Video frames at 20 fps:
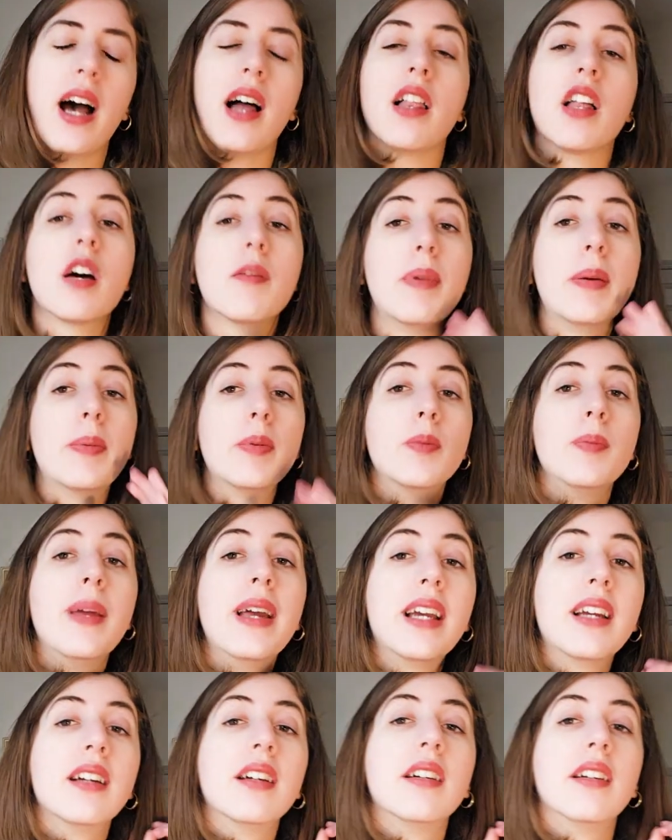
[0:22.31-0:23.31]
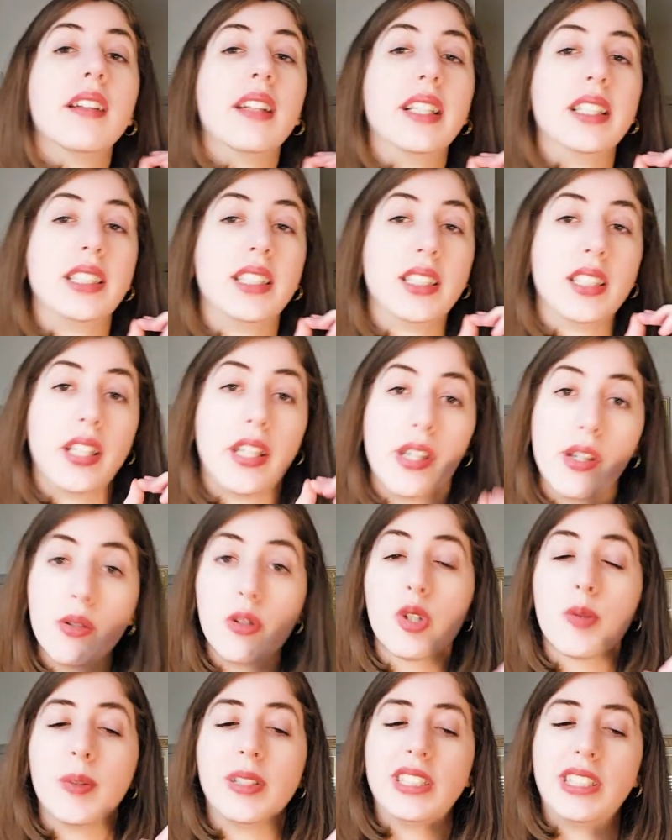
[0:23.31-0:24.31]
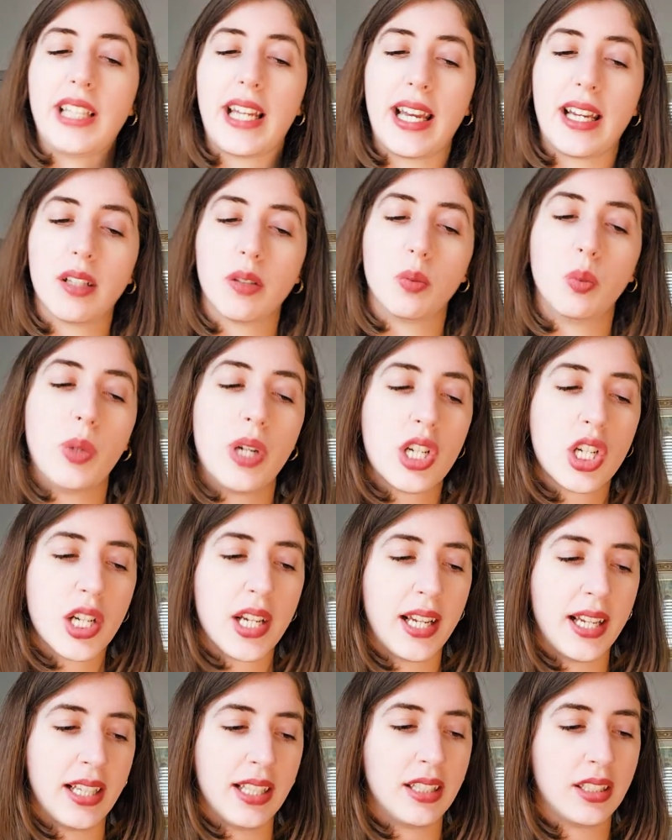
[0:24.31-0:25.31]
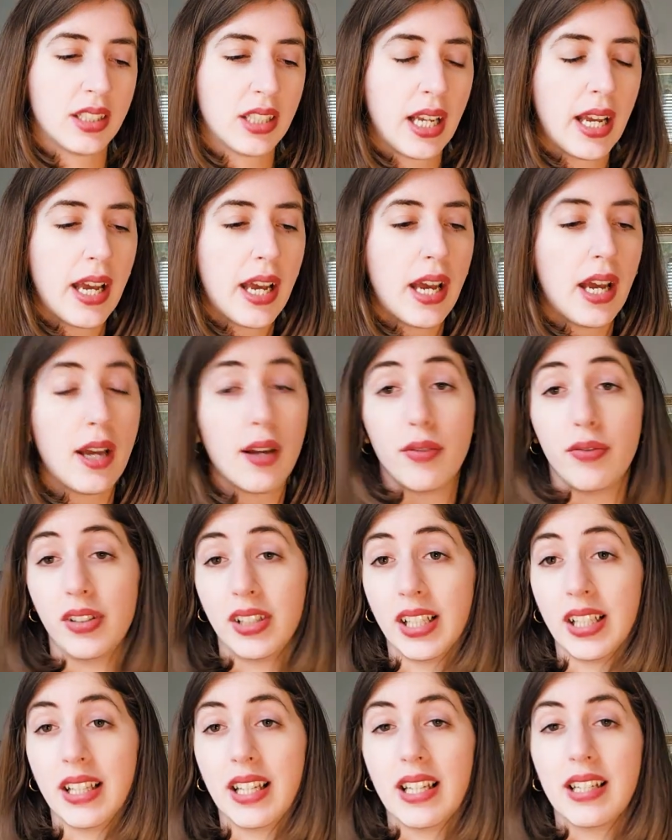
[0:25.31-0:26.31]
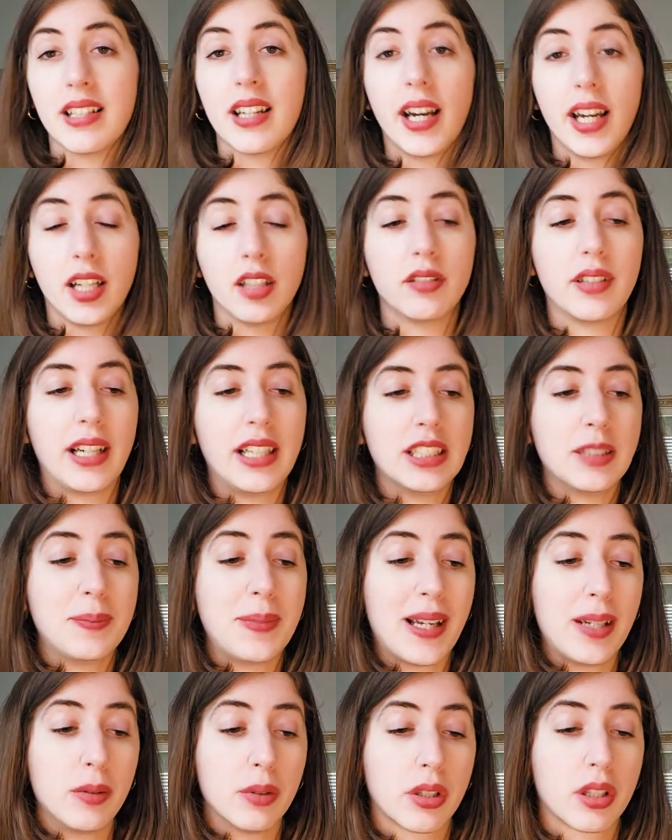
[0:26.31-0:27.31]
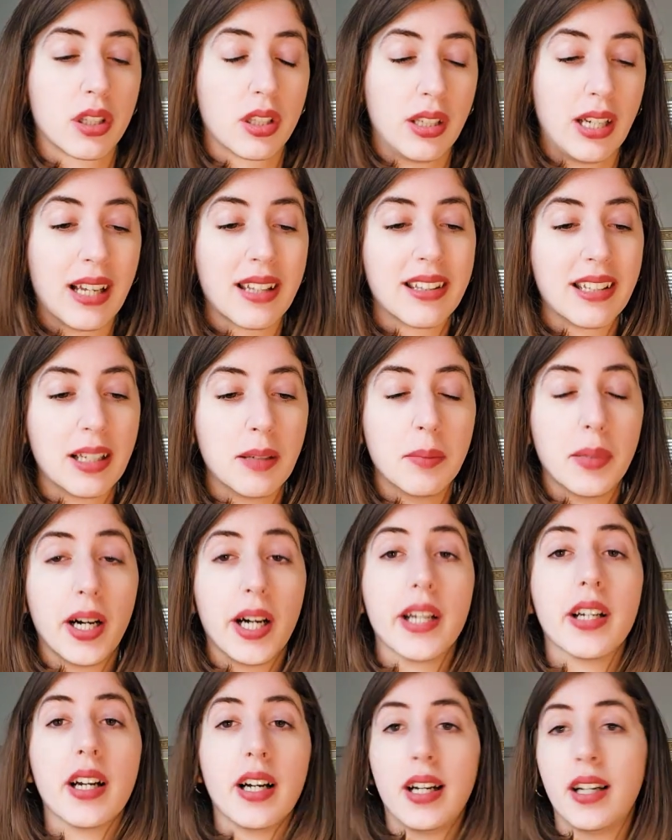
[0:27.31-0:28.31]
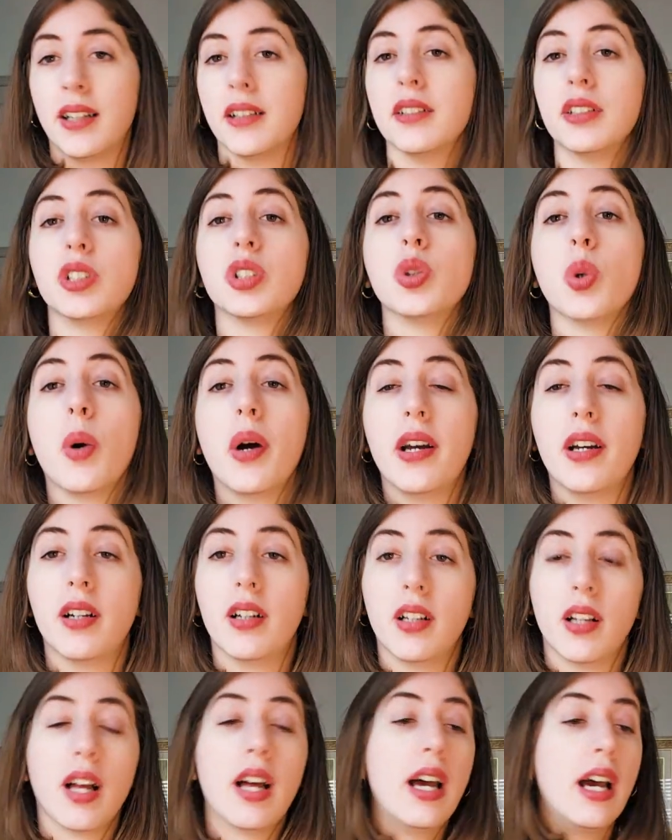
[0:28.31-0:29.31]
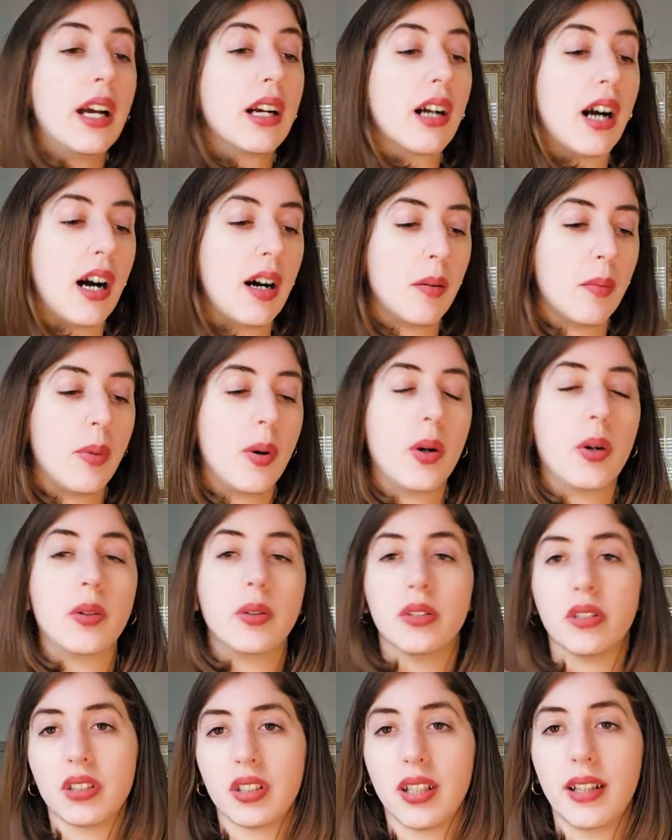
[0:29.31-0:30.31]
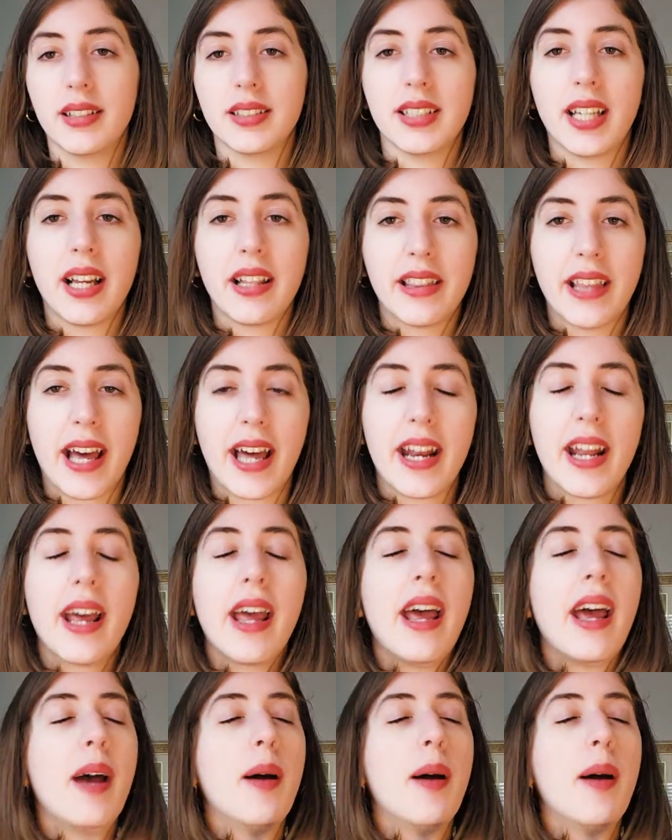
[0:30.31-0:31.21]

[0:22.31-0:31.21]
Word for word: A lot of people make this huge mistake, which is filling the entire raised bed with nothing but uh, soil, compost, things like that.